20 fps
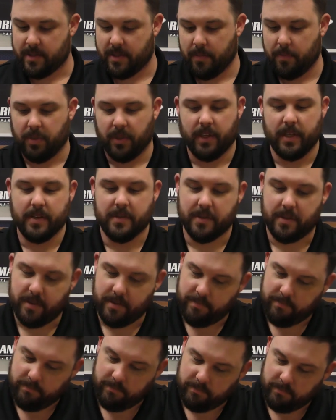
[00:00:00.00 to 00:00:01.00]
simple
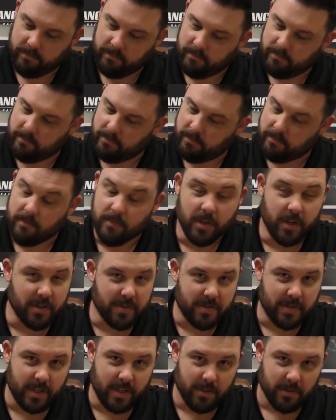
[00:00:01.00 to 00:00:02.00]
as your
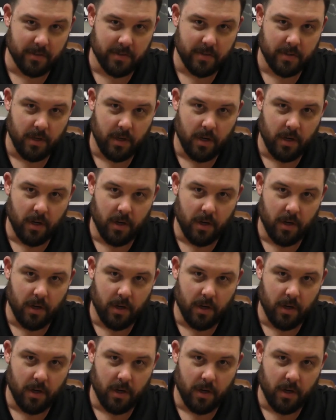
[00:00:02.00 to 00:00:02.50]
seals,